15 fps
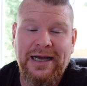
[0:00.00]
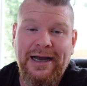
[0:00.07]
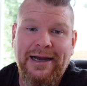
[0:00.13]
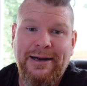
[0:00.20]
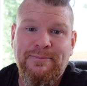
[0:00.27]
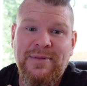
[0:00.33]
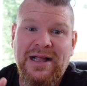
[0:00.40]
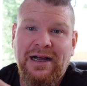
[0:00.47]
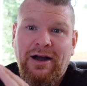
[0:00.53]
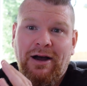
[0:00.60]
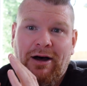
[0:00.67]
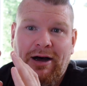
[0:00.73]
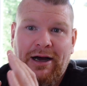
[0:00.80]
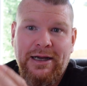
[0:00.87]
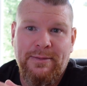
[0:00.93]
I
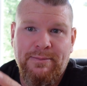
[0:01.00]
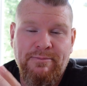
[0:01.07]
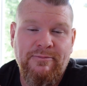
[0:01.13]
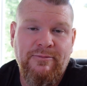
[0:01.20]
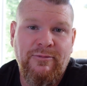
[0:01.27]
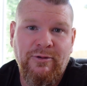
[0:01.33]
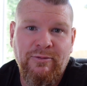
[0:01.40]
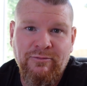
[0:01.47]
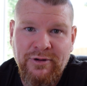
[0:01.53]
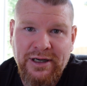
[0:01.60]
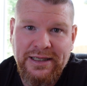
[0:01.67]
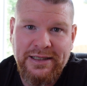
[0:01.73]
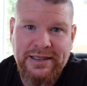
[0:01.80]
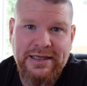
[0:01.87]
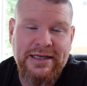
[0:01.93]
am
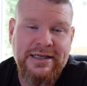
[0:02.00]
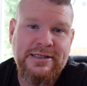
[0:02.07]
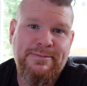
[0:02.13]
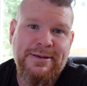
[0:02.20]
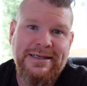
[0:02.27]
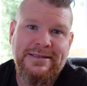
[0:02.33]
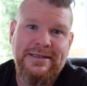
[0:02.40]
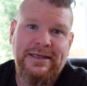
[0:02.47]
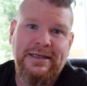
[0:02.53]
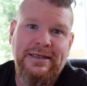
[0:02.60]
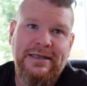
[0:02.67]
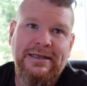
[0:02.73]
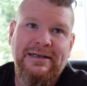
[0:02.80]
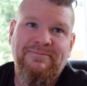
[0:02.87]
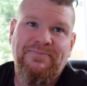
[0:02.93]
really
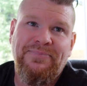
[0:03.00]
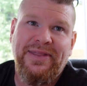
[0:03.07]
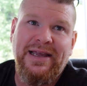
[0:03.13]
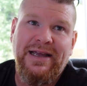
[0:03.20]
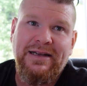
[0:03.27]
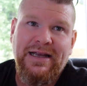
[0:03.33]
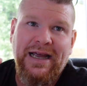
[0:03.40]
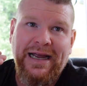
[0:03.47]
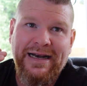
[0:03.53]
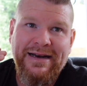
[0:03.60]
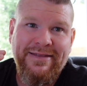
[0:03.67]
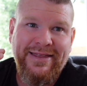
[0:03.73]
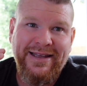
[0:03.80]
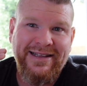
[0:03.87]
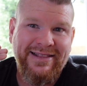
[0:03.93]
expecting
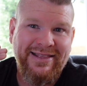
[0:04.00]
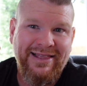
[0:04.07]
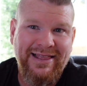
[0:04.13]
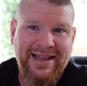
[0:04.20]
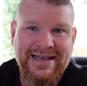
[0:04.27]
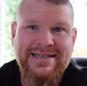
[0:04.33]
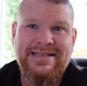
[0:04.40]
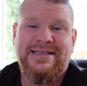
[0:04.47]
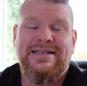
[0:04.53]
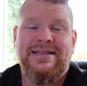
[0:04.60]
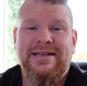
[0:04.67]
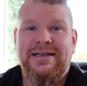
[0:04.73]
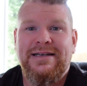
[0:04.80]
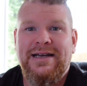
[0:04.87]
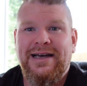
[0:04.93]
anything less
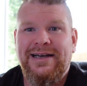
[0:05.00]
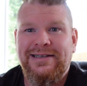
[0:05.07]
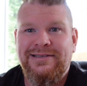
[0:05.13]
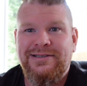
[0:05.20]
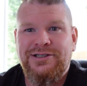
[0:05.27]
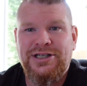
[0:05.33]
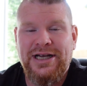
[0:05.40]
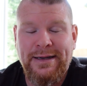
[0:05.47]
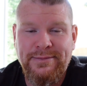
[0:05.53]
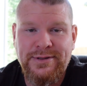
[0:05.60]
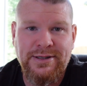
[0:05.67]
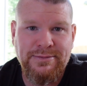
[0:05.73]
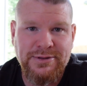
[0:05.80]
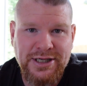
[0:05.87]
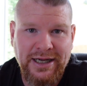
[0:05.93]
than a
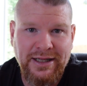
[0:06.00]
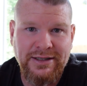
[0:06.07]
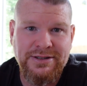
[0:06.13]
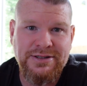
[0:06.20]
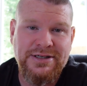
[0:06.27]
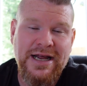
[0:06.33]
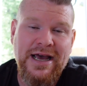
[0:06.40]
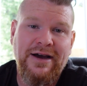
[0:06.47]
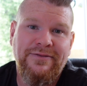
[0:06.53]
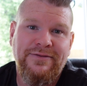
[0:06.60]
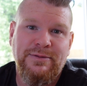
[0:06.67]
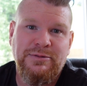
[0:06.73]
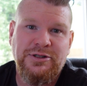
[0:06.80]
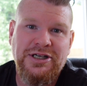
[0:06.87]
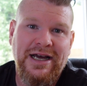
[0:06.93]
championship challenge now
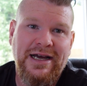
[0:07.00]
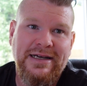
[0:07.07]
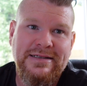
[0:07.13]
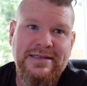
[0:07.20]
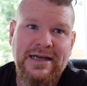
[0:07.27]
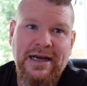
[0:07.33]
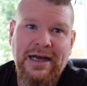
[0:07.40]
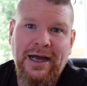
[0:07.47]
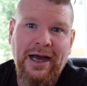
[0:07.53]
from Chaz